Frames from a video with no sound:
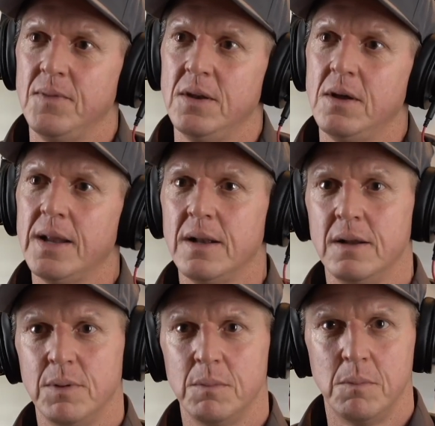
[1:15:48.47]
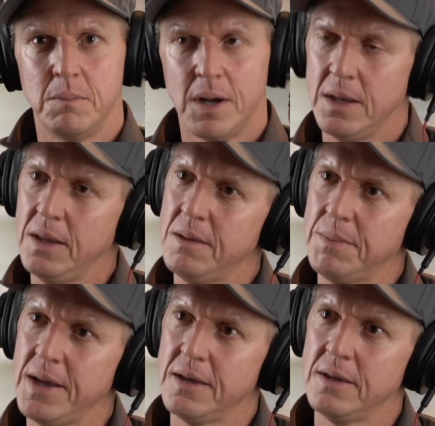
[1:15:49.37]
I had a little bit more money in
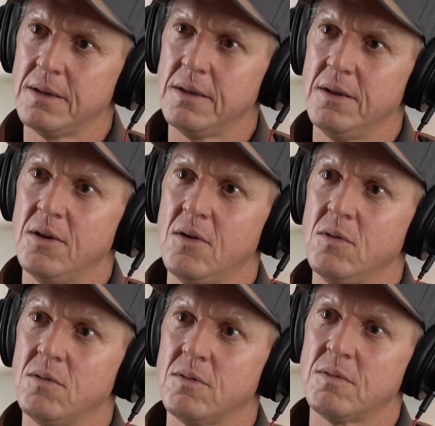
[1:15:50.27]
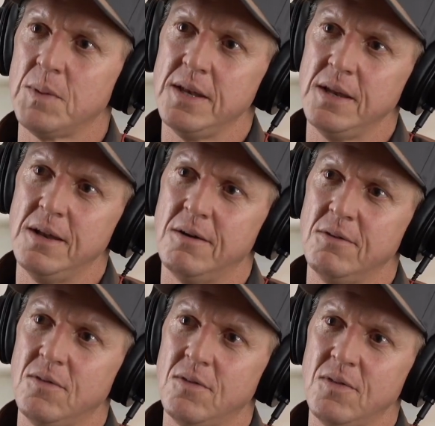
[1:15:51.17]
the bank. I was spending it
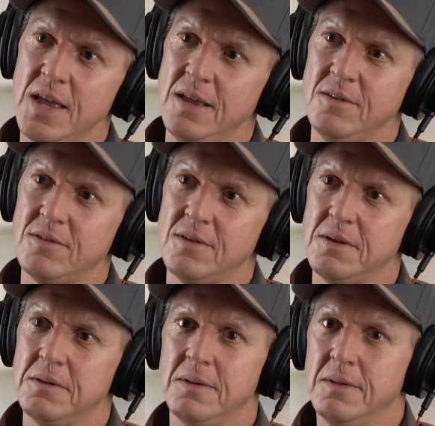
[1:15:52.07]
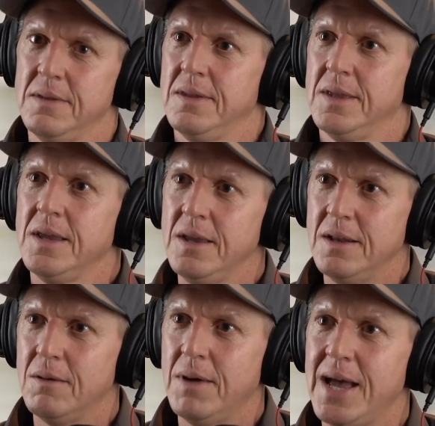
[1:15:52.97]
on things that,
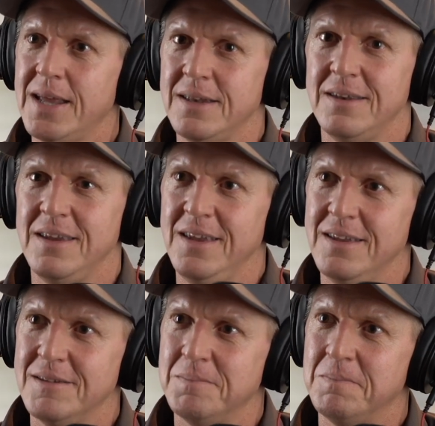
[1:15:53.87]
handy.